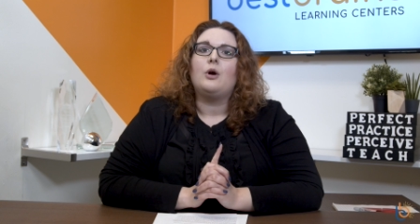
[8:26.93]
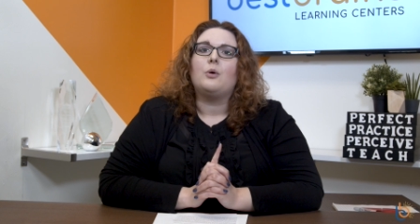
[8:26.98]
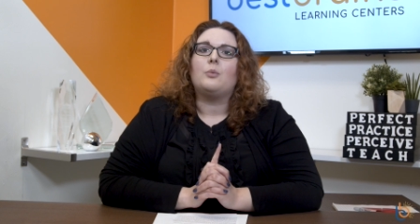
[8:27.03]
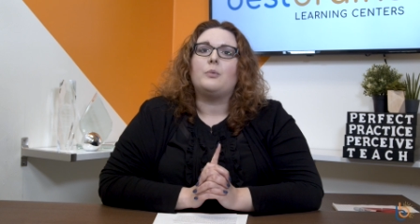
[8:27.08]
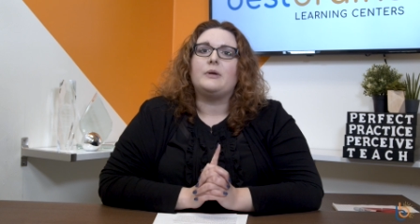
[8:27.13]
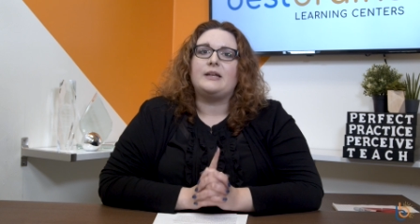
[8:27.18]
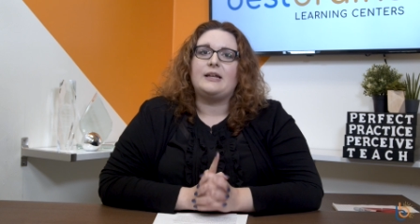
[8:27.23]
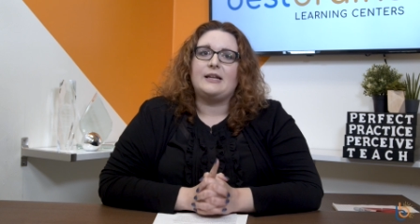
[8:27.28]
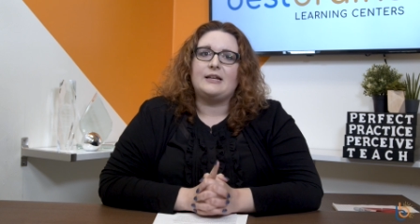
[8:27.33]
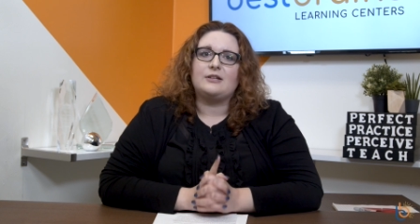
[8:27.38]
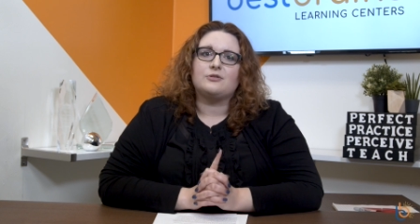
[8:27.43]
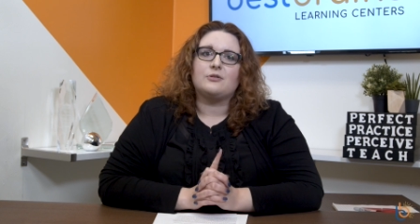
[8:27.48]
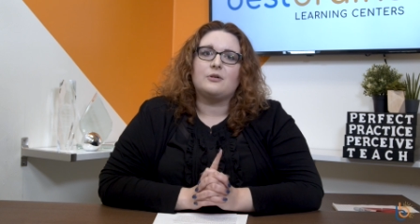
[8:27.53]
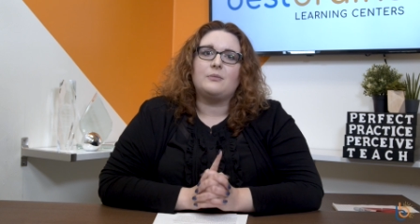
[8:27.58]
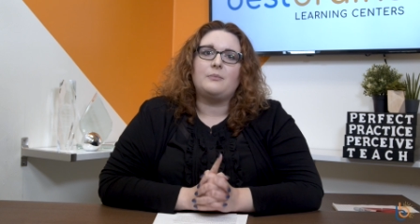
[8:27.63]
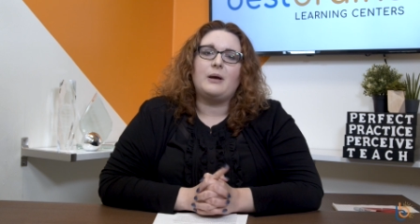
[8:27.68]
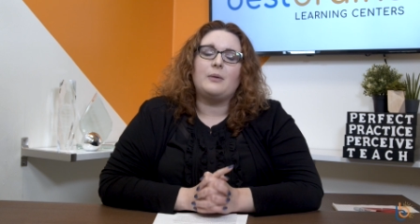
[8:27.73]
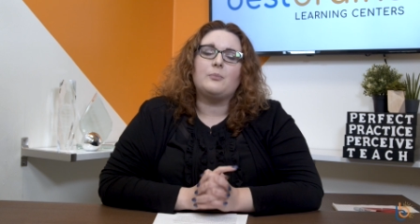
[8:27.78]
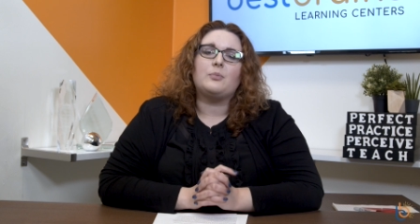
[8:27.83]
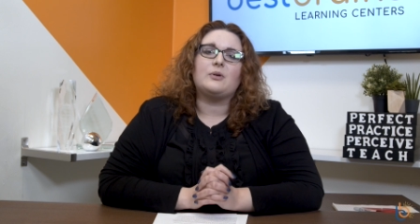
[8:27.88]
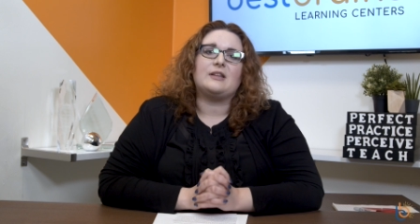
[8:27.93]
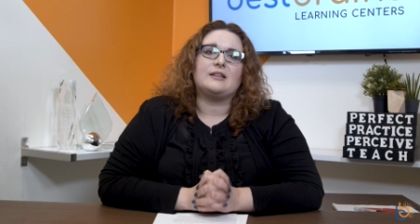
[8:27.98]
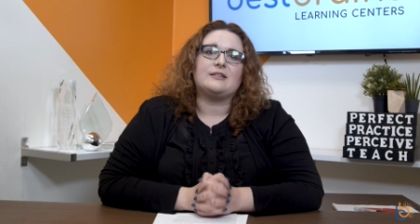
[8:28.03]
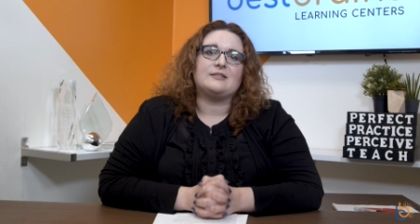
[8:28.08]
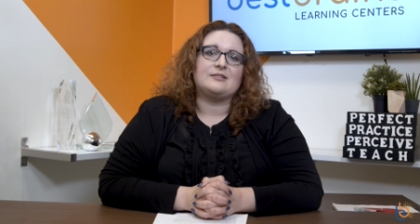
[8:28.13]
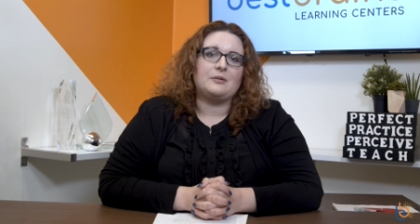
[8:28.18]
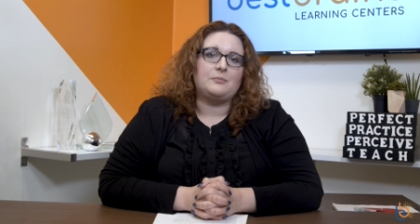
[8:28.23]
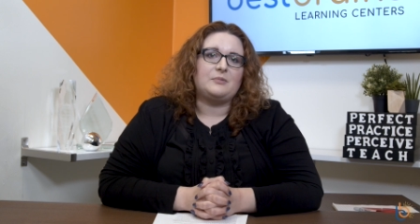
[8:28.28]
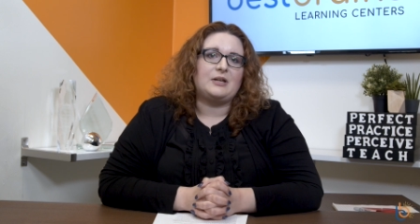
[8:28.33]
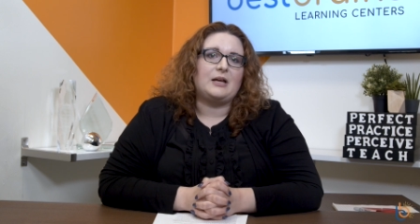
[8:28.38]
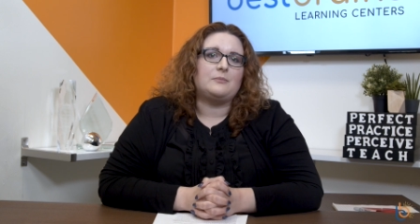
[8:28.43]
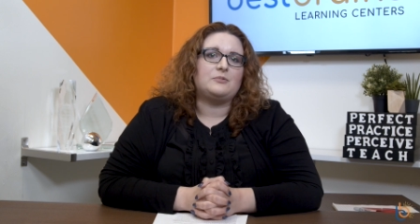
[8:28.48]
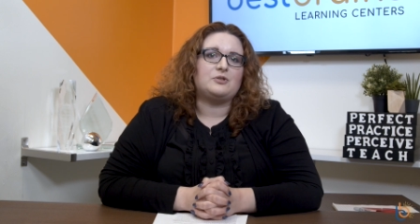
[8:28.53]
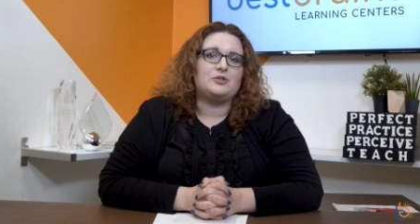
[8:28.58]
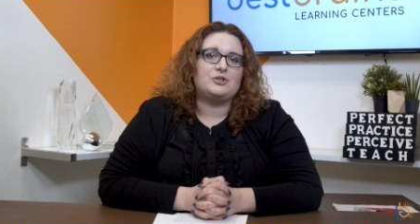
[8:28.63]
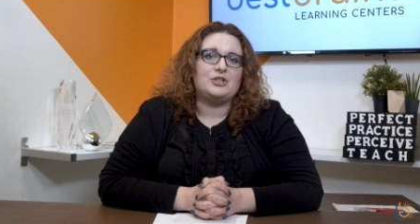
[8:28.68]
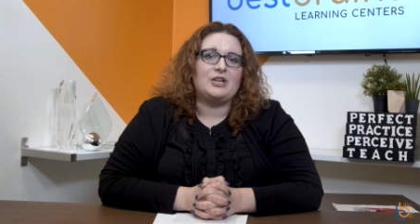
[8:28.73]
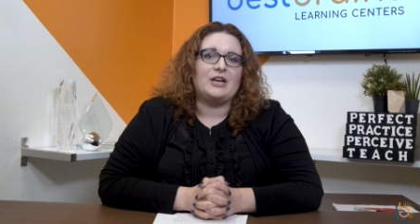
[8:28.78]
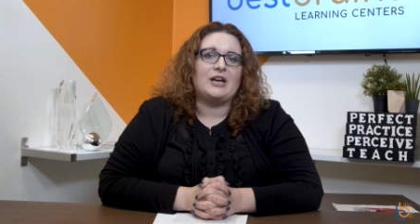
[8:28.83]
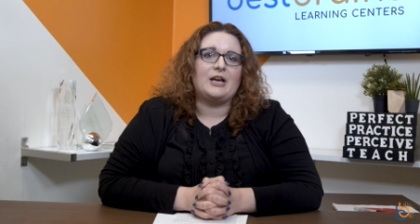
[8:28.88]
we need to remember that sometimes
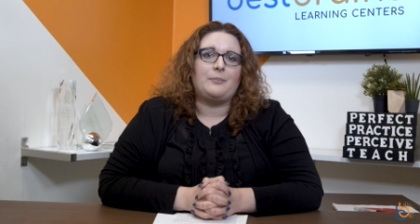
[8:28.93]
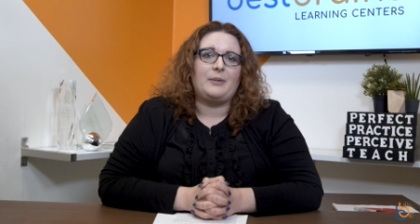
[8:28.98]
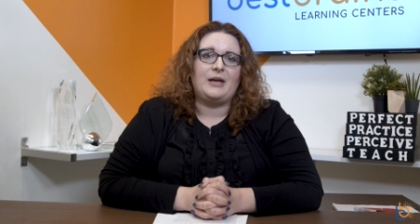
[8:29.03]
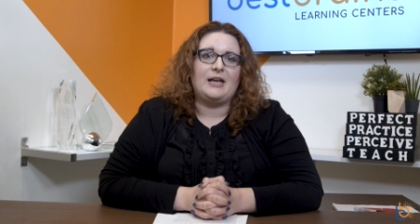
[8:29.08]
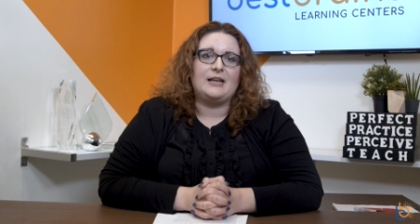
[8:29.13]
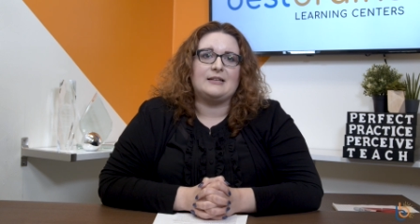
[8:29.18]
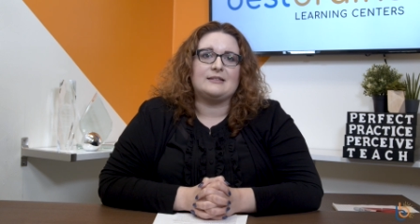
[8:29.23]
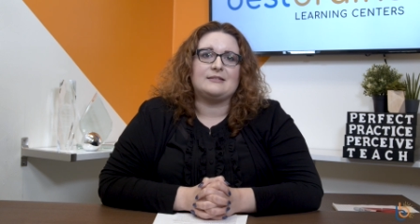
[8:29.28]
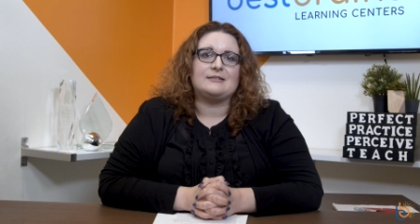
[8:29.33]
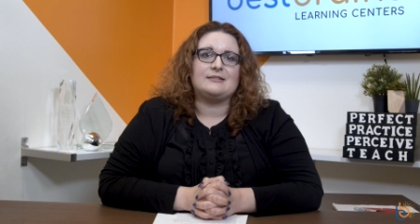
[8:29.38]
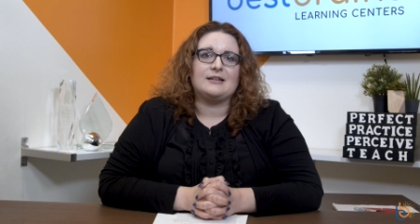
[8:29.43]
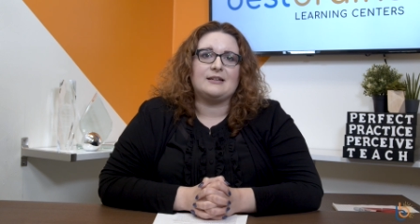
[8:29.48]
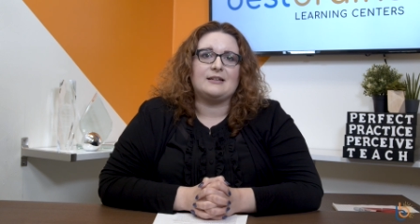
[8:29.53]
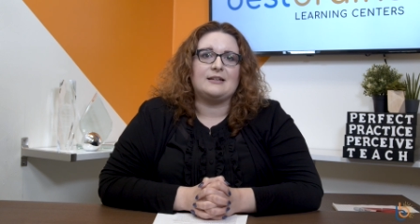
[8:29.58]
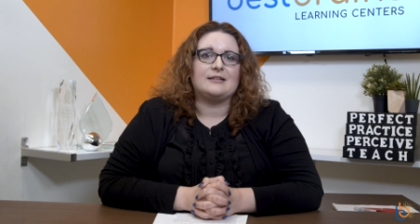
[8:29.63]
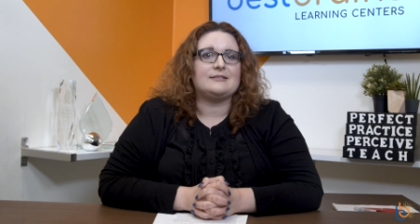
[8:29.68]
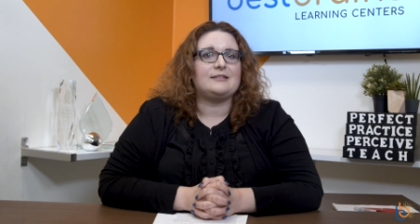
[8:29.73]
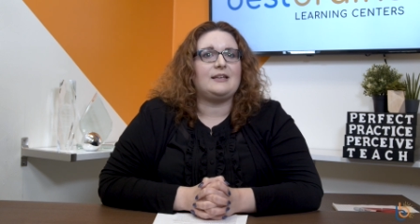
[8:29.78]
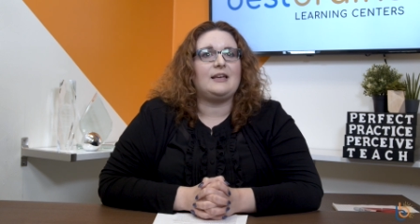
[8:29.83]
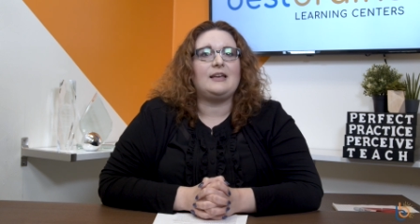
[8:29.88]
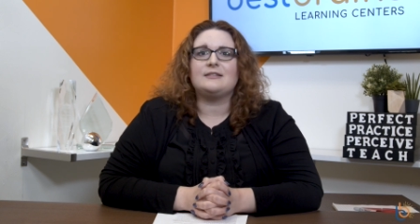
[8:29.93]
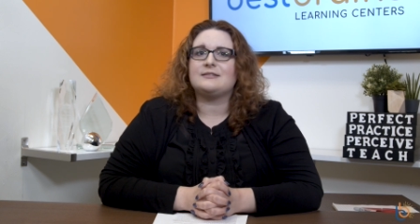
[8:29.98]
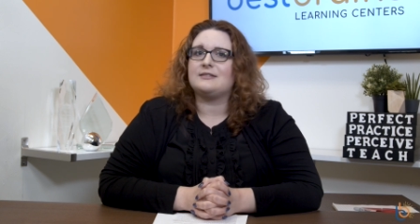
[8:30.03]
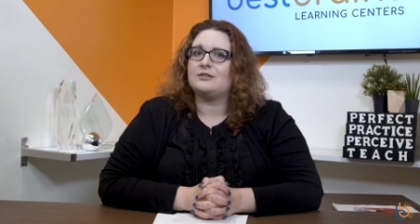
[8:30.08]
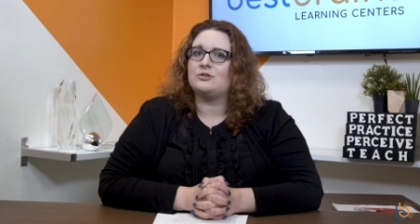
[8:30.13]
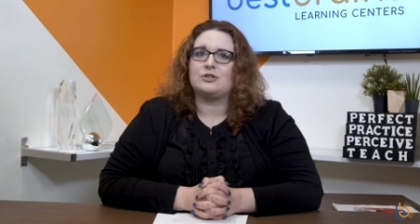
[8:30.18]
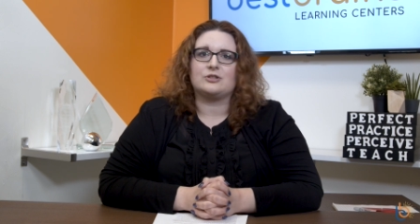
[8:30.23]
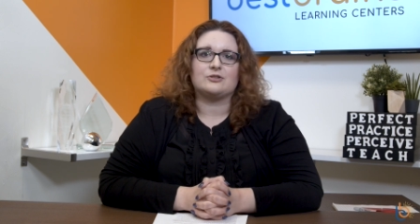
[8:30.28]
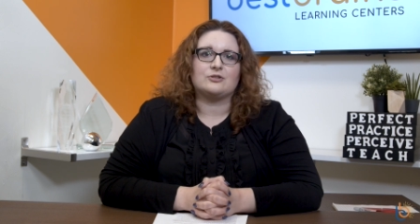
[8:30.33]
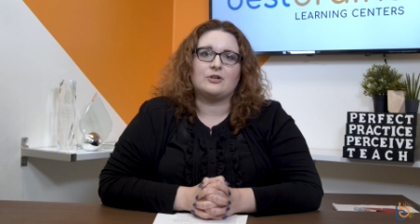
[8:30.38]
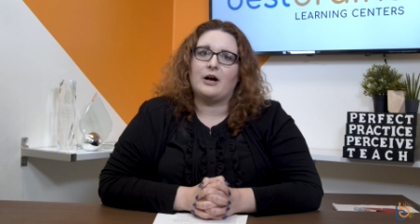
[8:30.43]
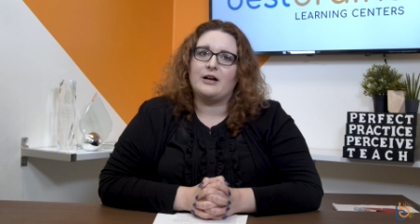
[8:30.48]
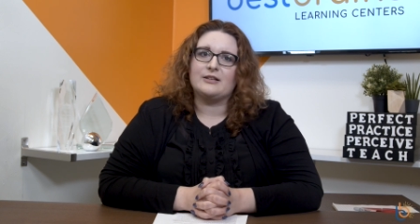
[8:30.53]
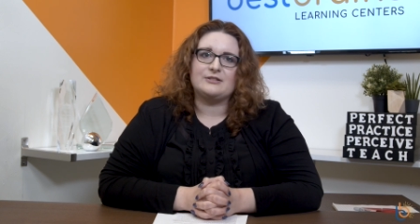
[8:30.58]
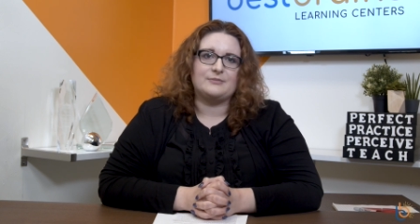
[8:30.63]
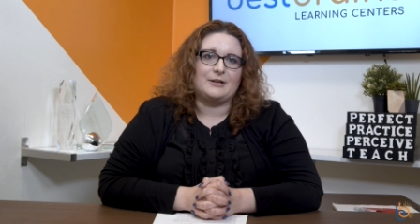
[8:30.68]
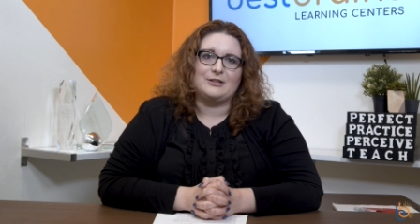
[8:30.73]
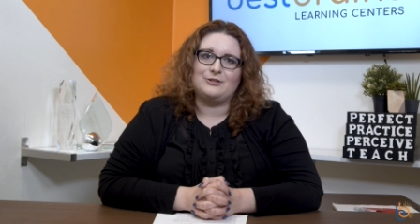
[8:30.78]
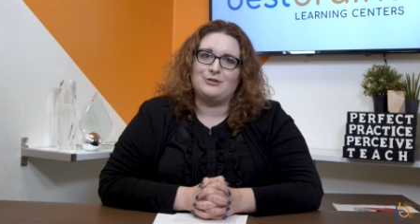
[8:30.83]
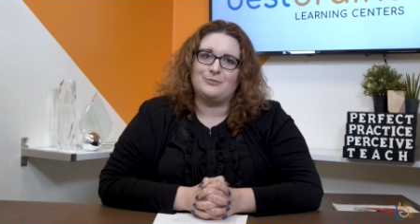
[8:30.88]
GI pain and sickness isn't just
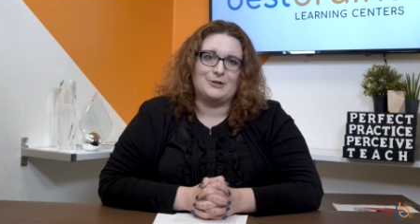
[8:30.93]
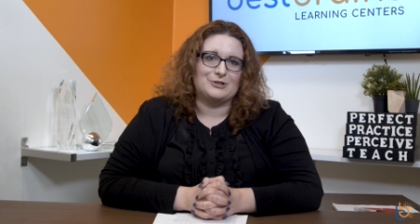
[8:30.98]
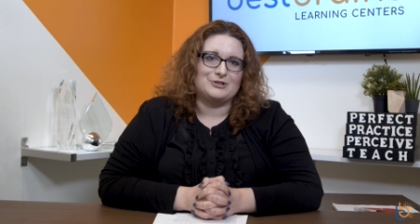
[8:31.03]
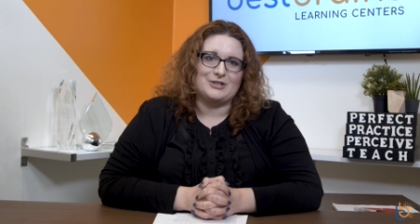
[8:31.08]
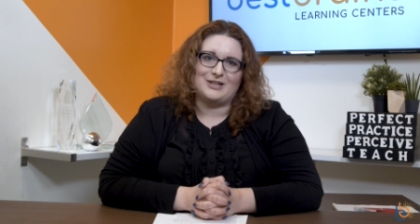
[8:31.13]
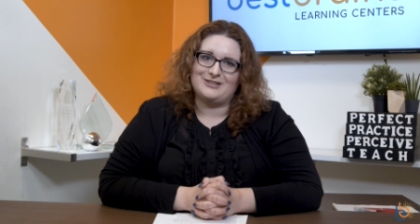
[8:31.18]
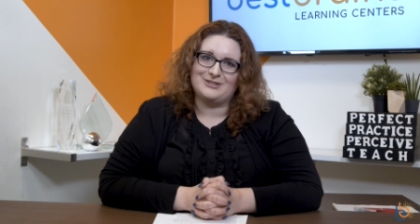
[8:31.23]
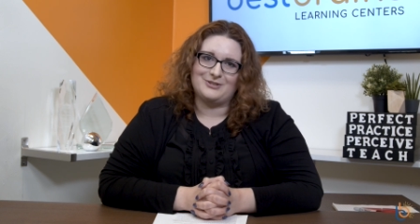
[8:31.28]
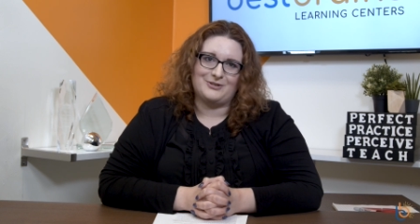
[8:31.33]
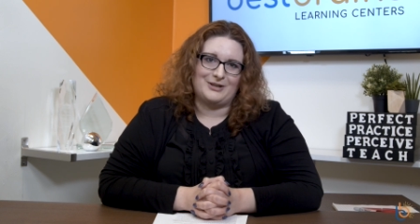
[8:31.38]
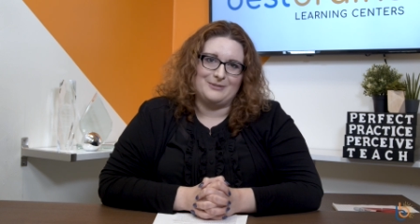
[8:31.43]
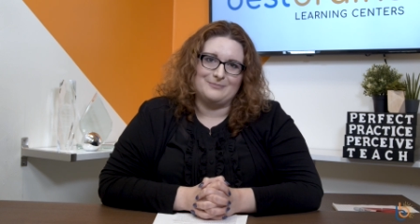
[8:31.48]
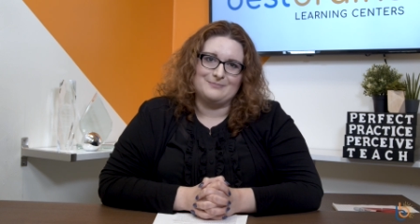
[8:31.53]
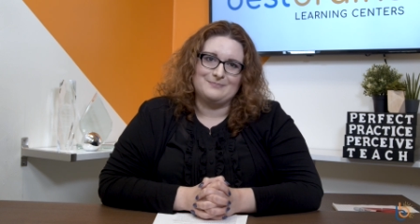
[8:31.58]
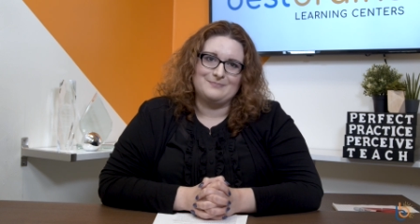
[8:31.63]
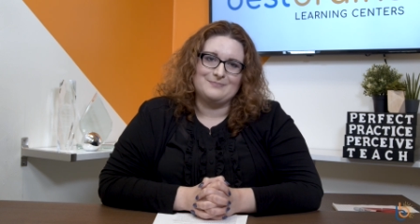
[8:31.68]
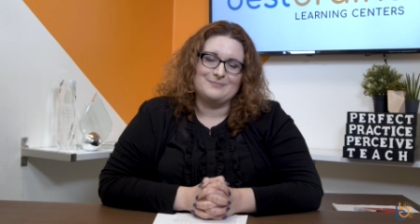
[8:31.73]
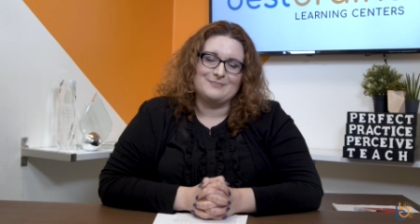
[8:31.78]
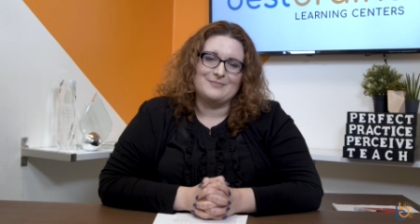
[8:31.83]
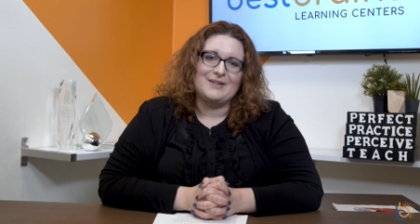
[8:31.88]
caused by too much ice cream.